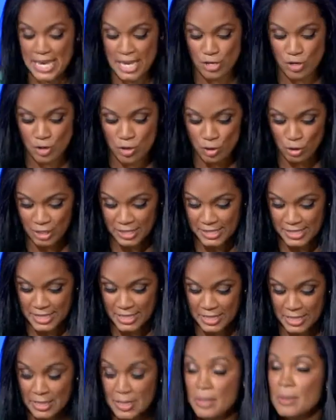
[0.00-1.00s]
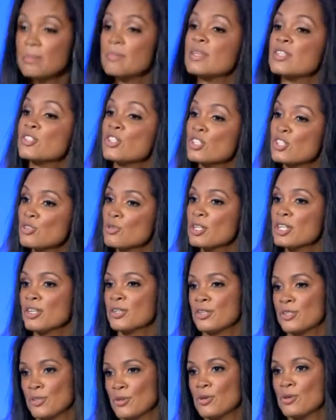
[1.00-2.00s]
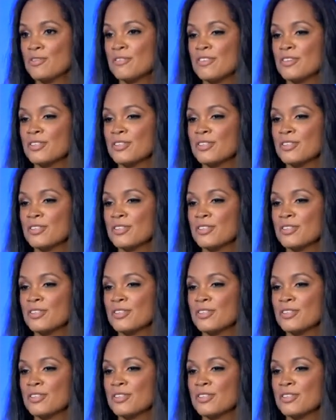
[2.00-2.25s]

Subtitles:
in New York City? Mr. Stringer, you go